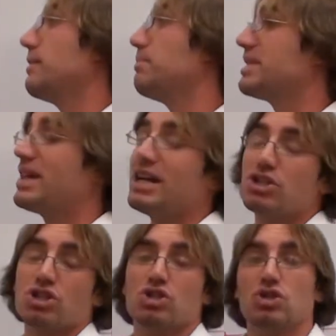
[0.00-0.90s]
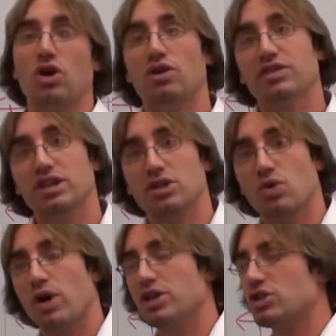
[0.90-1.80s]
Besides just solving an
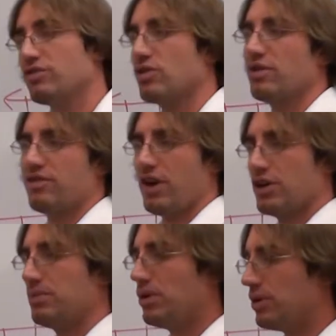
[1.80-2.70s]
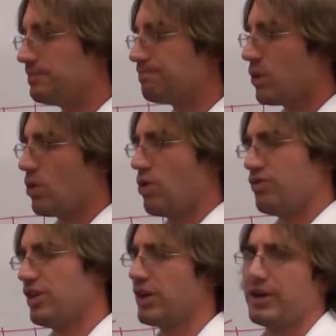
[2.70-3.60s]
equation for a variable, or
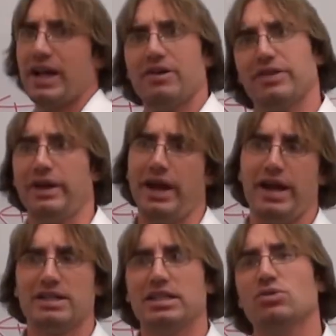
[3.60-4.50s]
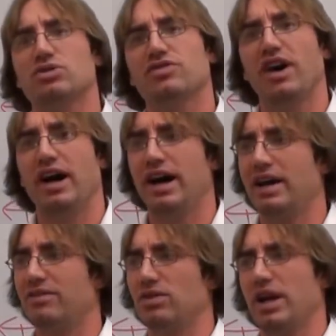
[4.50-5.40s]
figuring out that x equals
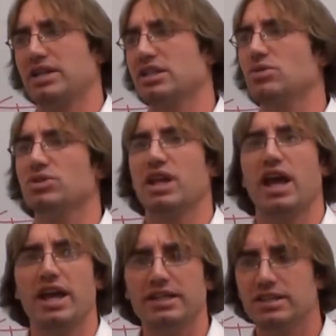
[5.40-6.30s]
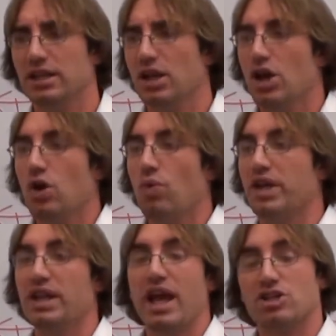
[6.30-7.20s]
5 or x equals 8, we
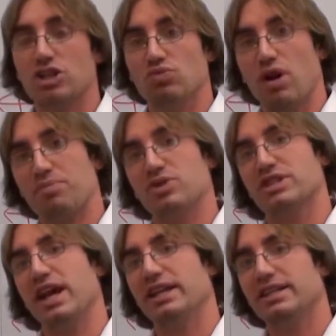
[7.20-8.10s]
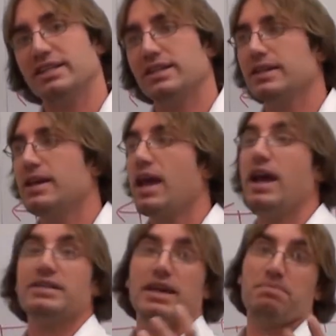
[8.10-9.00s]
can actually represent it
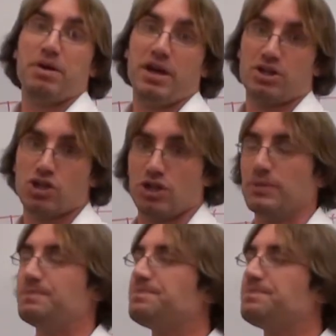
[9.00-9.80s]
as a picture.